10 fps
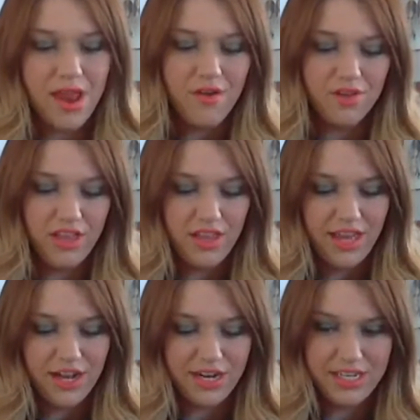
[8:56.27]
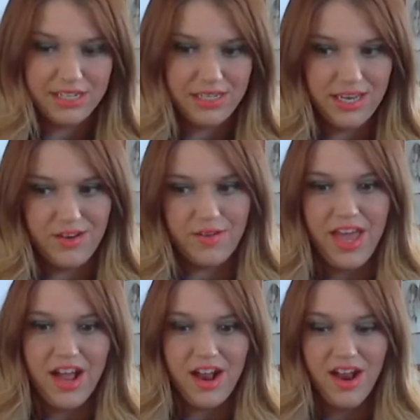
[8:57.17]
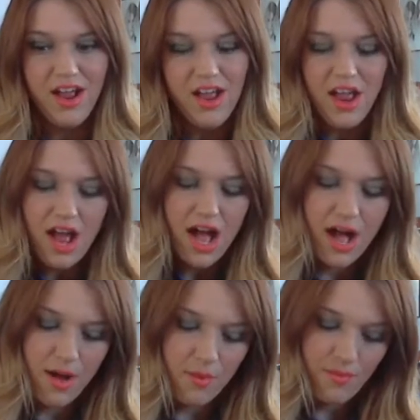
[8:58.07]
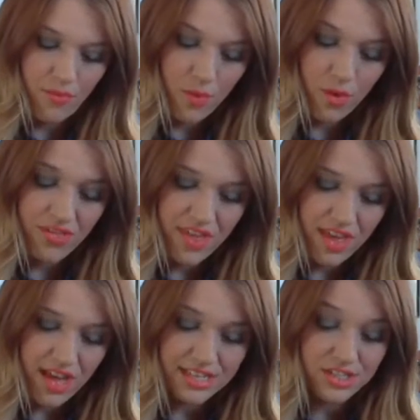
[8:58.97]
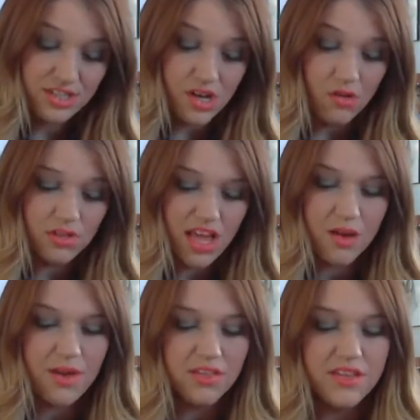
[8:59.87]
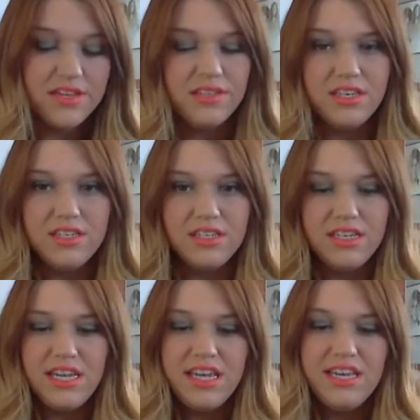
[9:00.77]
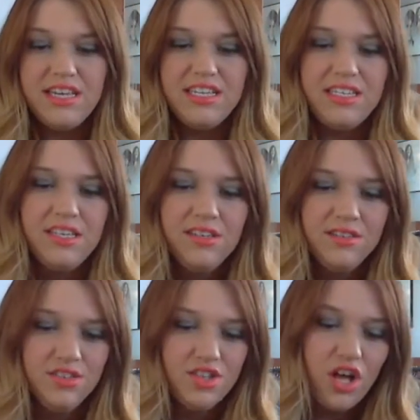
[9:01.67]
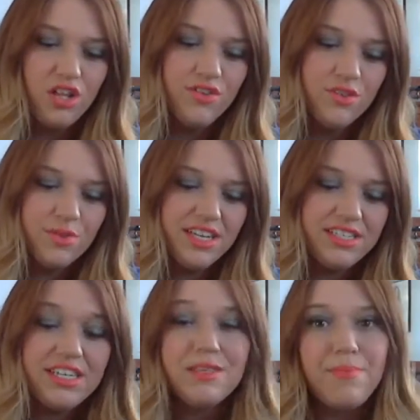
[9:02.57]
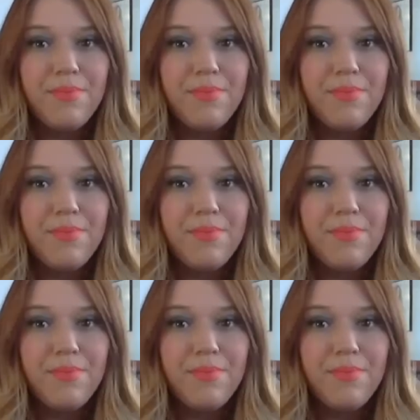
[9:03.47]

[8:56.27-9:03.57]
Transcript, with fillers: not really like crazy. I don't care. One thing I don't like about this is it is all over the place. It's a